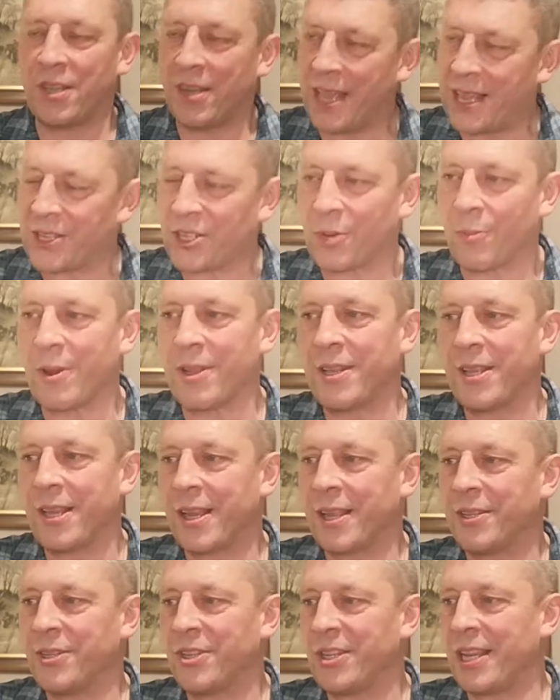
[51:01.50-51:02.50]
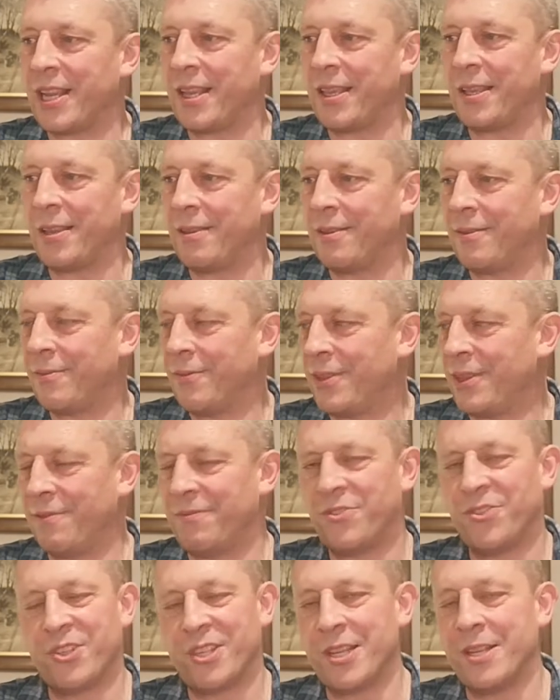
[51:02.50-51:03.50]
not someone you can say you've
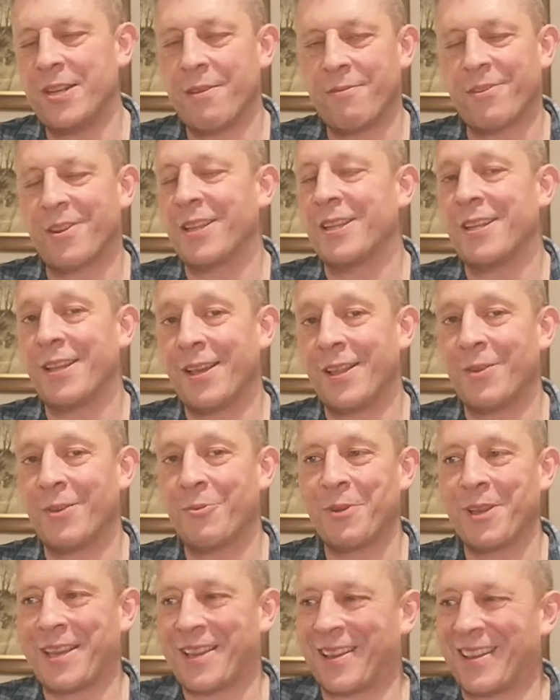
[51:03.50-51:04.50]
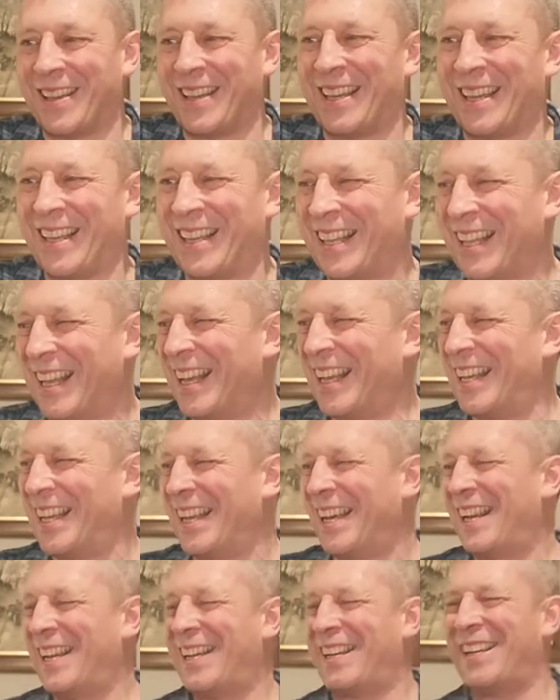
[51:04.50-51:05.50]
seen every day of the week.
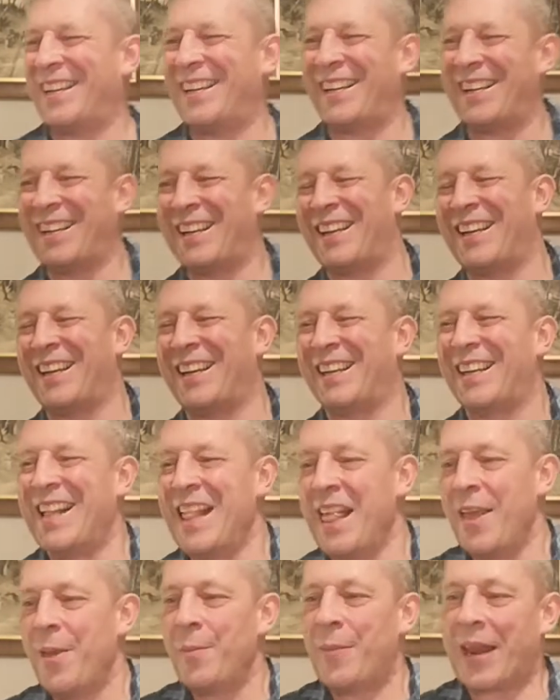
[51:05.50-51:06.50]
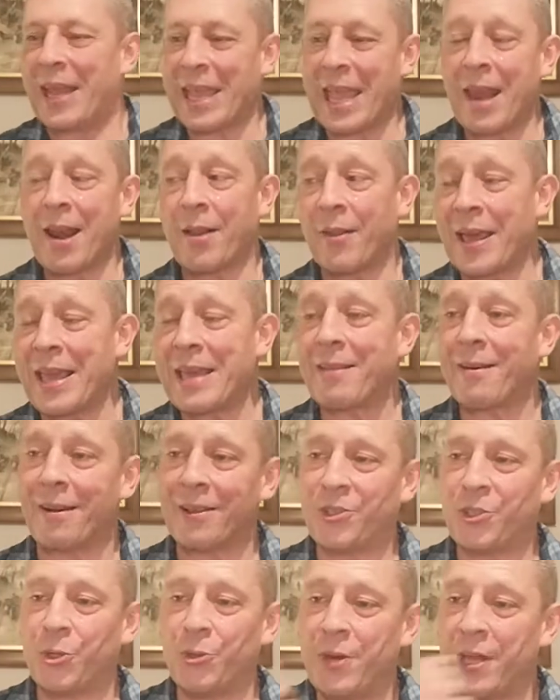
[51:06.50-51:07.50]
But again, I like that
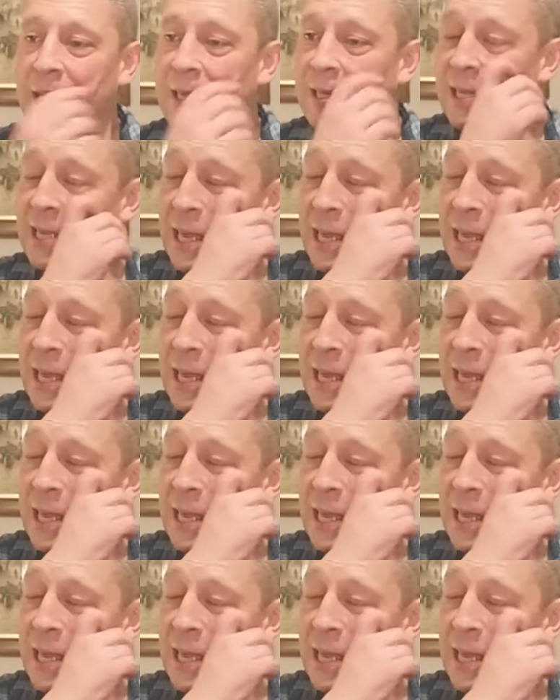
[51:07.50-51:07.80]
tune, and